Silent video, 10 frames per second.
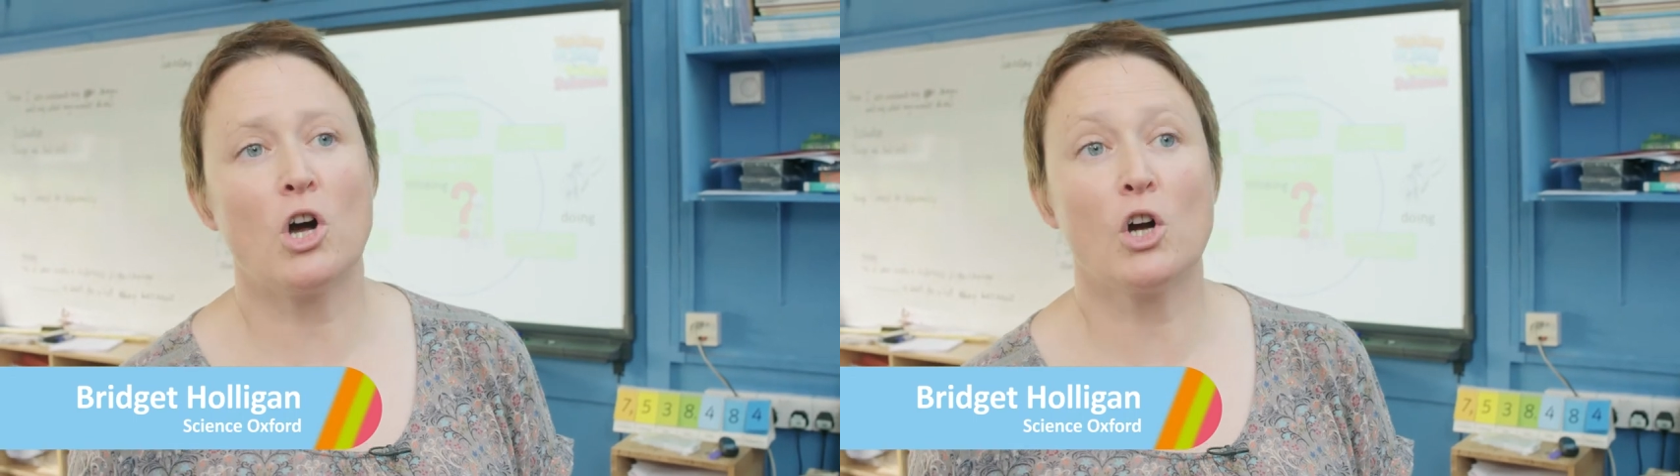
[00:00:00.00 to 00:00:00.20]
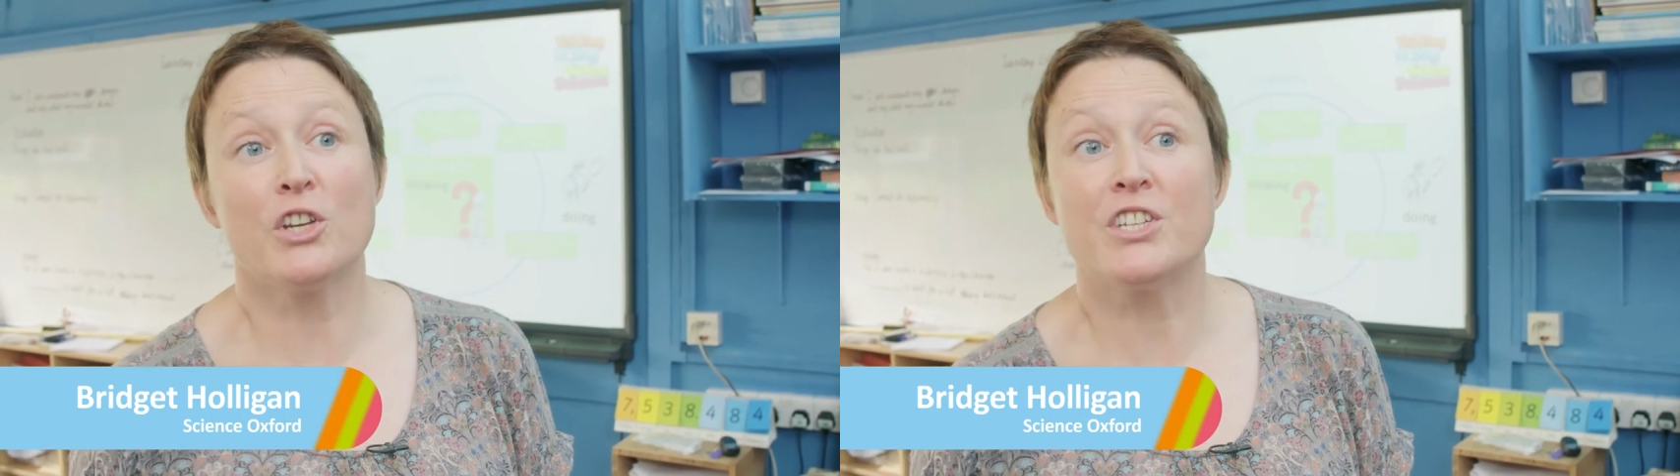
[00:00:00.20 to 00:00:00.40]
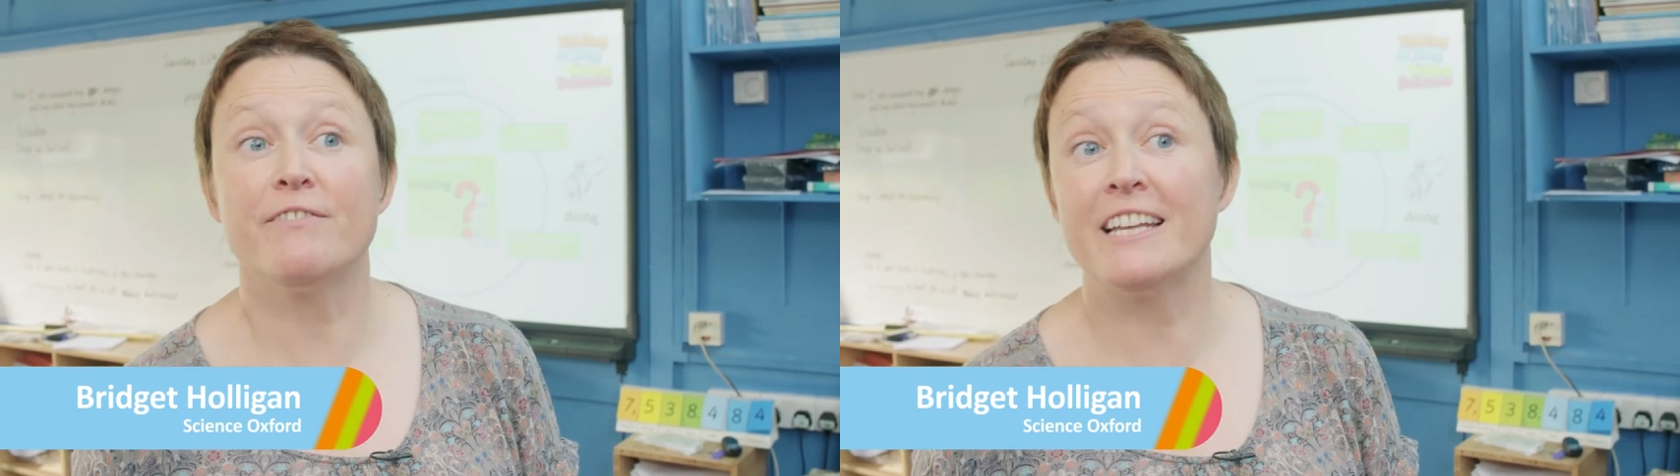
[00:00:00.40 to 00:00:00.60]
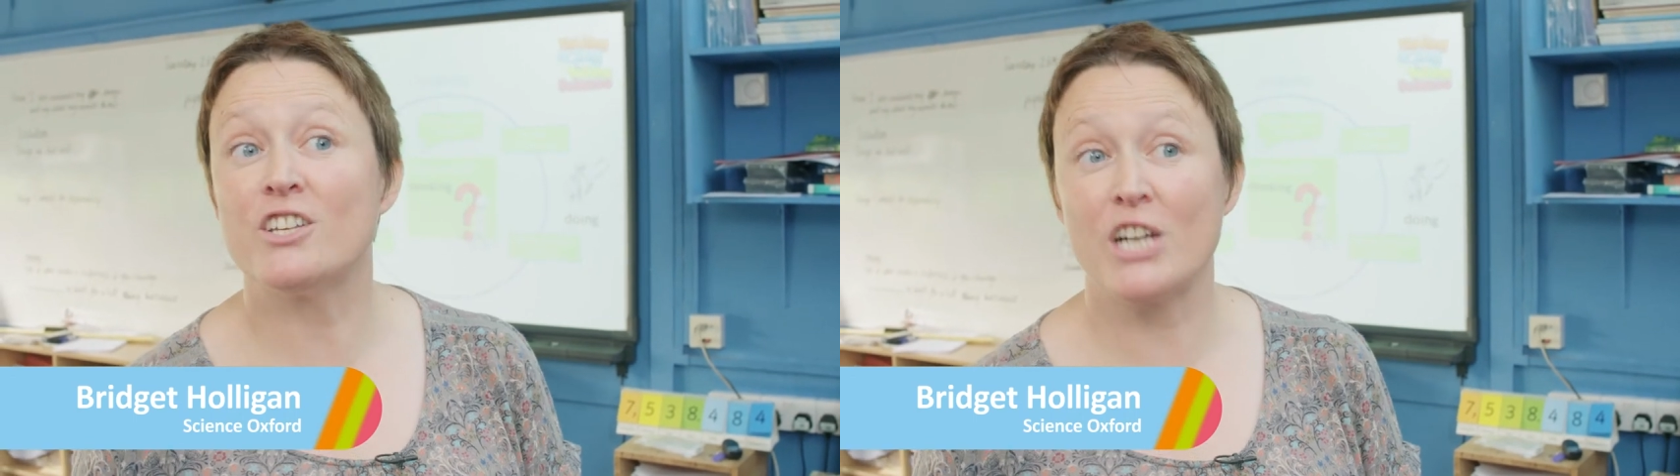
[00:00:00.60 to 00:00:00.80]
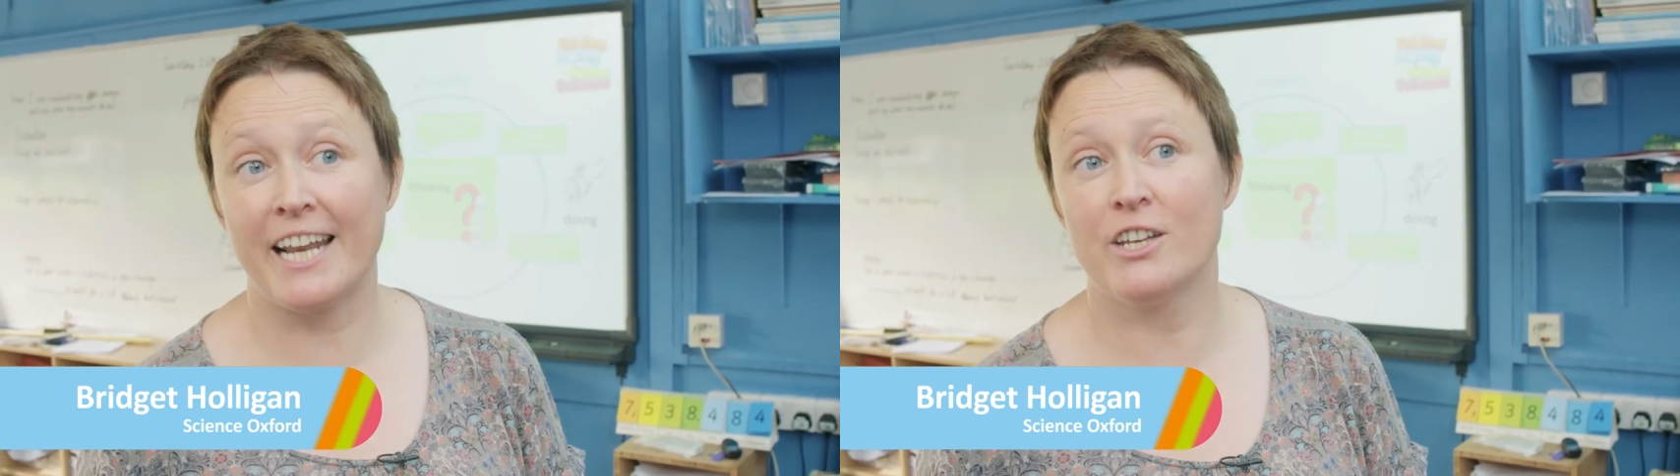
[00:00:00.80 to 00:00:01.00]
cognitively
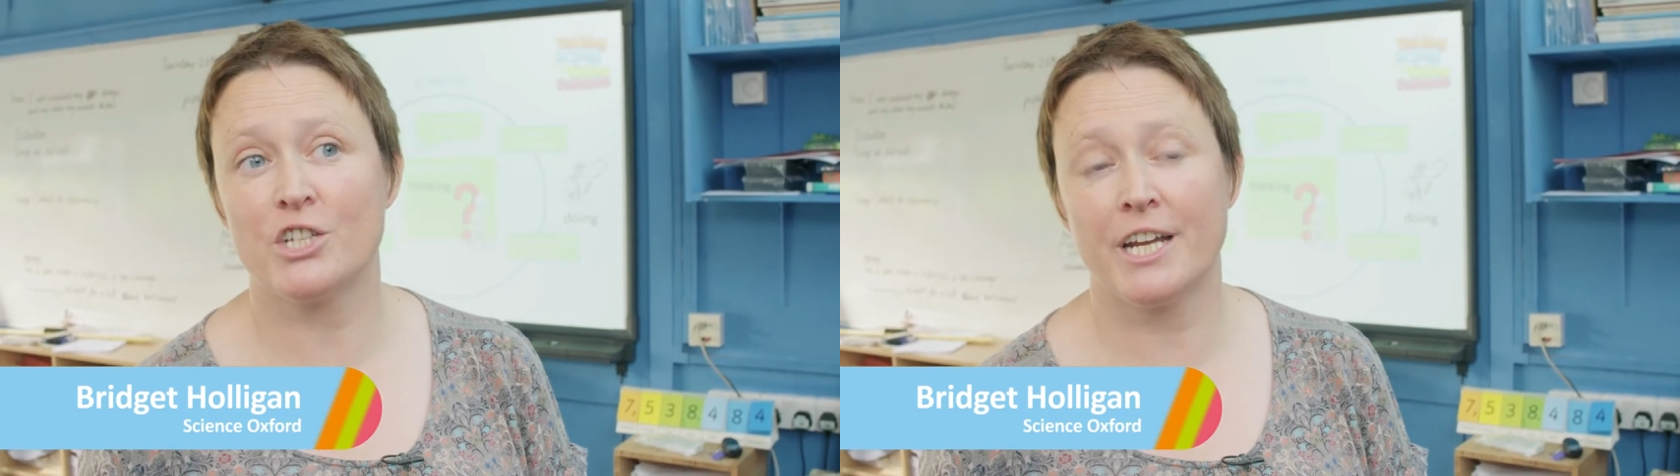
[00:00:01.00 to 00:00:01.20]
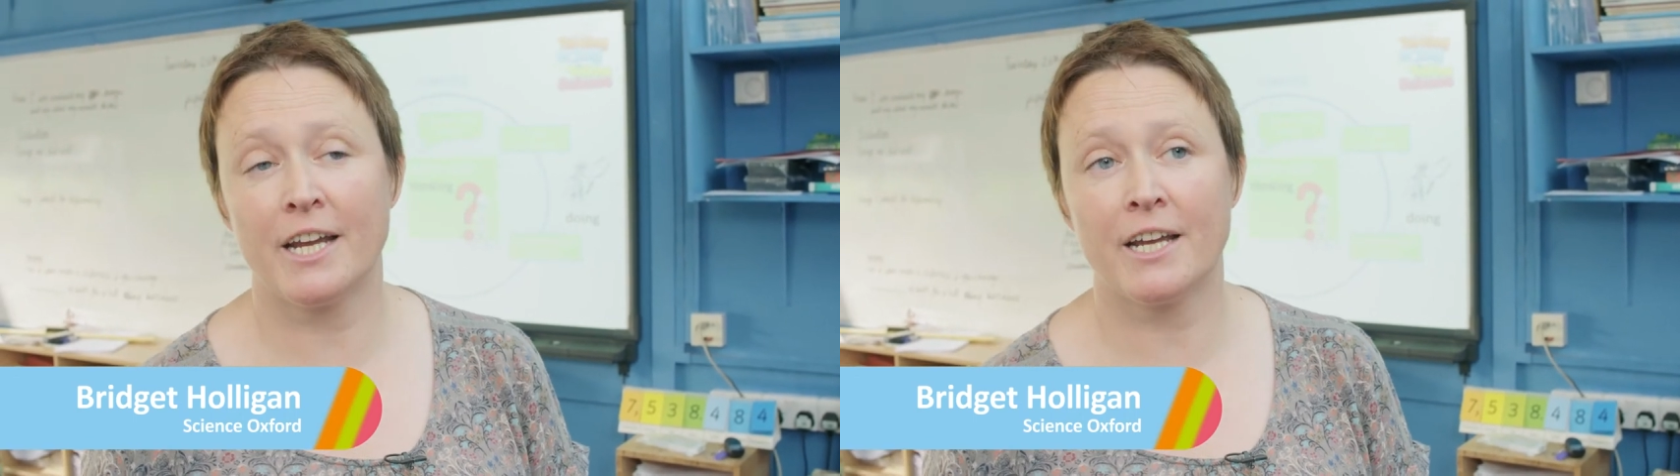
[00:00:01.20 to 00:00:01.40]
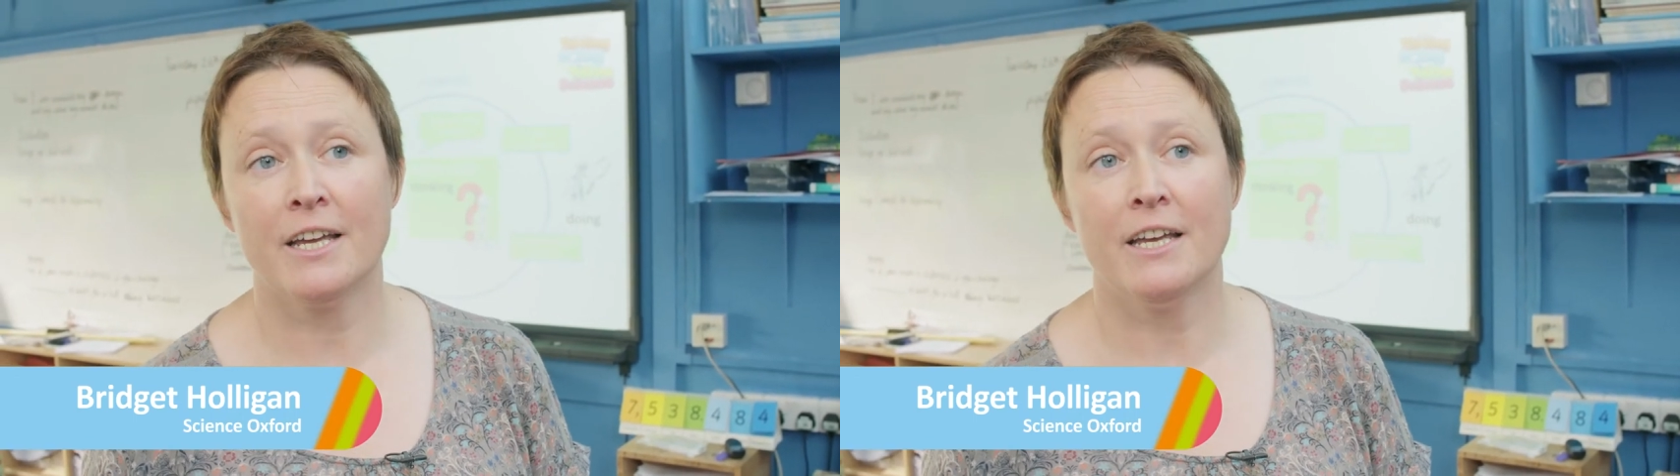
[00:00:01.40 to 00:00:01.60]
challenging